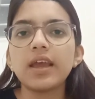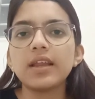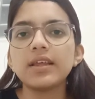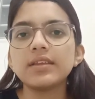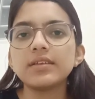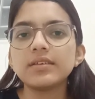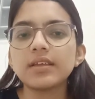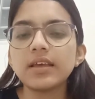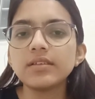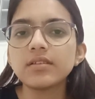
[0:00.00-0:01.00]
and
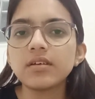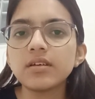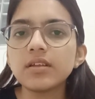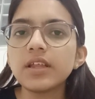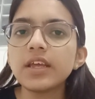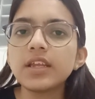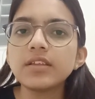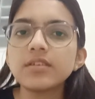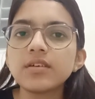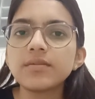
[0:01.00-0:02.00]
exercise uh, there
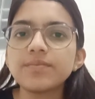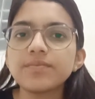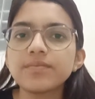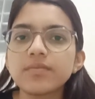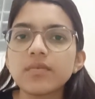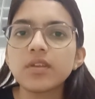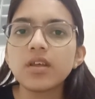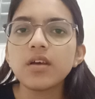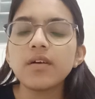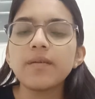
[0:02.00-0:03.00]
is a
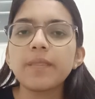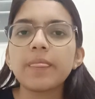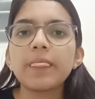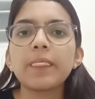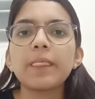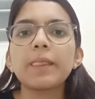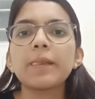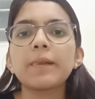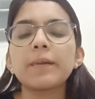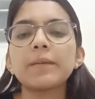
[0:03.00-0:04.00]

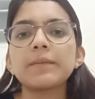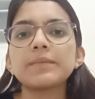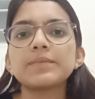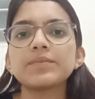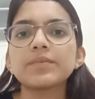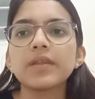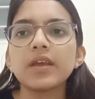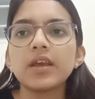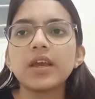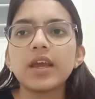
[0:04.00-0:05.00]
um,
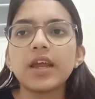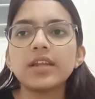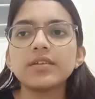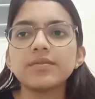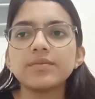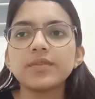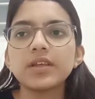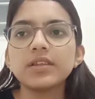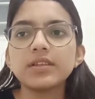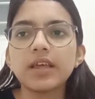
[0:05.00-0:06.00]
and the
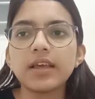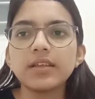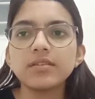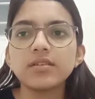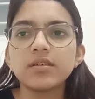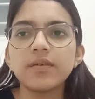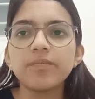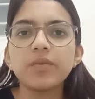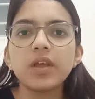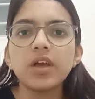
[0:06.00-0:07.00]
exercise
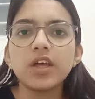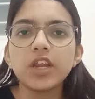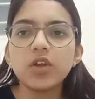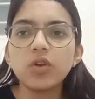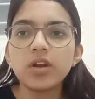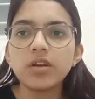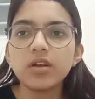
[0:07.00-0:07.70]
regular